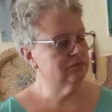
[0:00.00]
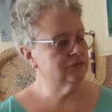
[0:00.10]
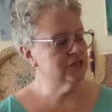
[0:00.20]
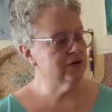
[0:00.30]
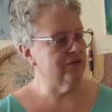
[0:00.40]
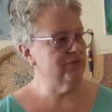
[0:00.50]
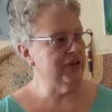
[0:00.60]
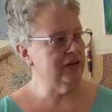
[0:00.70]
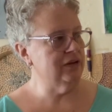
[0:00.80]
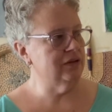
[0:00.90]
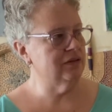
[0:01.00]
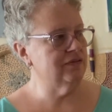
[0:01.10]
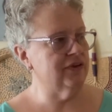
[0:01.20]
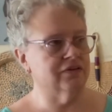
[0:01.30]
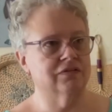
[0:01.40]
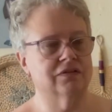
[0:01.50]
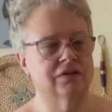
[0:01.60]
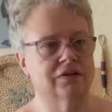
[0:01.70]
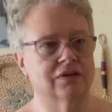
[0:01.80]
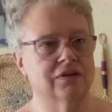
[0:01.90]
So I've made
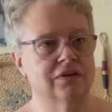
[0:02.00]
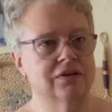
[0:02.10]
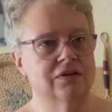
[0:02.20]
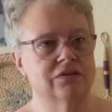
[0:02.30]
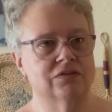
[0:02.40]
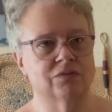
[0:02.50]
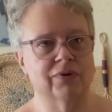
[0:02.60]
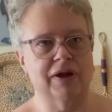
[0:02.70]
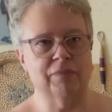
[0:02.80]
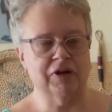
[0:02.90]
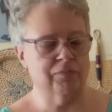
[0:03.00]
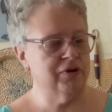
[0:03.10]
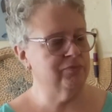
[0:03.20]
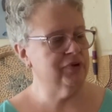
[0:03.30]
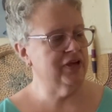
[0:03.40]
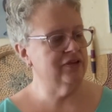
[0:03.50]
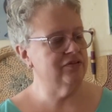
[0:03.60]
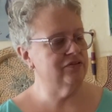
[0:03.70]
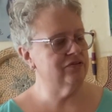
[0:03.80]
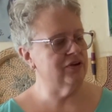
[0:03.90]
6 ceramic
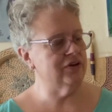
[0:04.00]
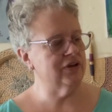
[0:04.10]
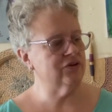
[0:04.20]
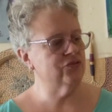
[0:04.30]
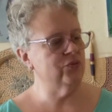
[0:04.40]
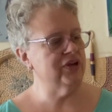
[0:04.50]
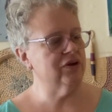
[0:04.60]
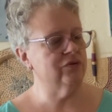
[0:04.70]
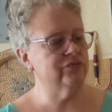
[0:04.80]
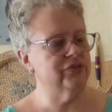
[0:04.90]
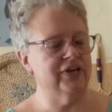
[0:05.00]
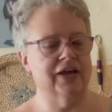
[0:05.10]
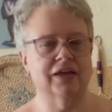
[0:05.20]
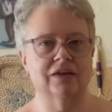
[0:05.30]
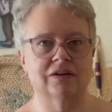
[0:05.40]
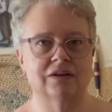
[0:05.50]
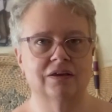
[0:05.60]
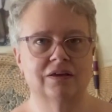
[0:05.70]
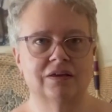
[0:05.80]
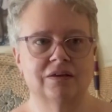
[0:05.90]
pumpkins, and next week hopefully I can
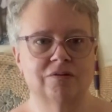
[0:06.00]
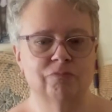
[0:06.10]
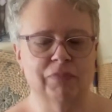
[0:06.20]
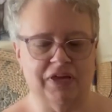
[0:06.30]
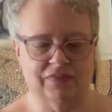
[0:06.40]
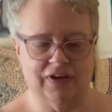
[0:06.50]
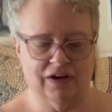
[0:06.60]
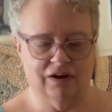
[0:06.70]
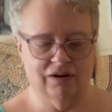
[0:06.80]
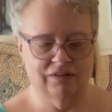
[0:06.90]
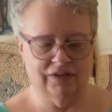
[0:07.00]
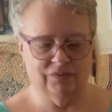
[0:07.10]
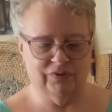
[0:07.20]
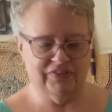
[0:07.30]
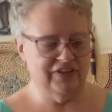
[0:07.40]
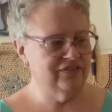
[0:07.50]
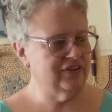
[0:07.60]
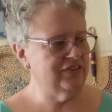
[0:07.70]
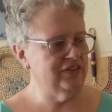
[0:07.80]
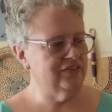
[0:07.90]
make that garland with these.
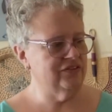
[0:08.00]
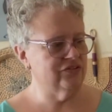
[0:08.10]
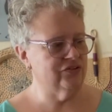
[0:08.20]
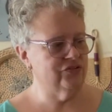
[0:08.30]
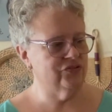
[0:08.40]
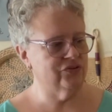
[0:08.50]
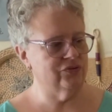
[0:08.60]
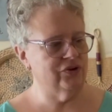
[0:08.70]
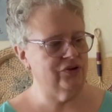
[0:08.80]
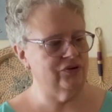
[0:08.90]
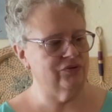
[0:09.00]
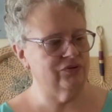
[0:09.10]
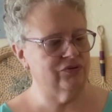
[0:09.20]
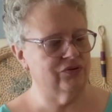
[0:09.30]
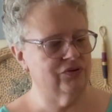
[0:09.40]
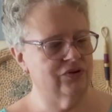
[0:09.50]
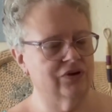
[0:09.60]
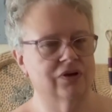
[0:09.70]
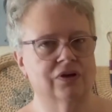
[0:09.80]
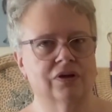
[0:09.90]
I think these are so cute.
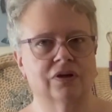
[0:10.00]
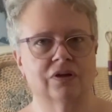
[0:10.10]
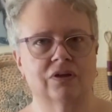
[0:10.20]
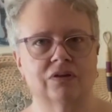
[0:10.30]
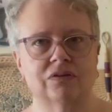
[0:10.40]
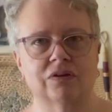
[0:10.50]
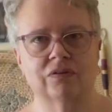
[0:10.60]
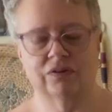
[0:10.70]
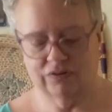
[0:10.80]
So they're